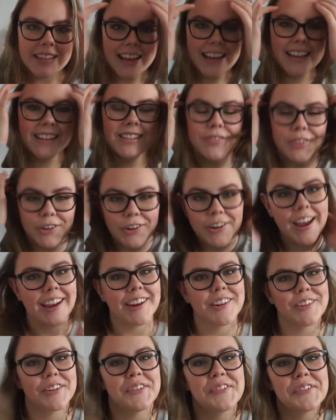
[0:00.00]
it's very
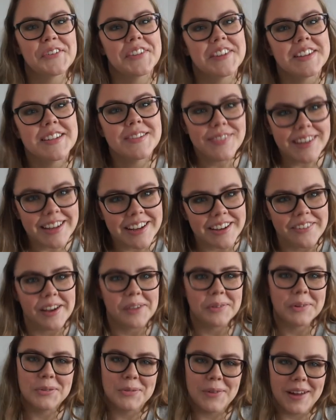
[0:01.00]
accurate for this video.
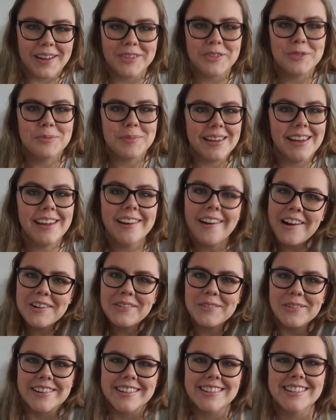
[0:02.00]
I would rather be at
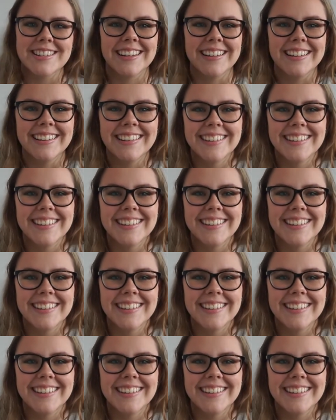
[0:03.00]
Hogwarts.